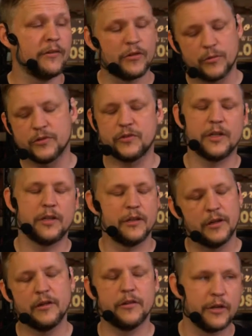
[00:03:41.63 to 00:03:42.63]
so we're
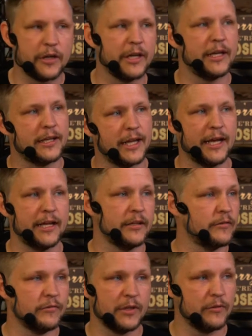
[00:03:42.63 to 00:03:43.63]
still looking at that,
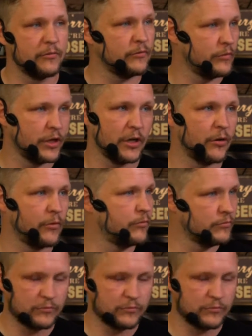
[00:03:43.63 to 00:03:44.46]
and you know,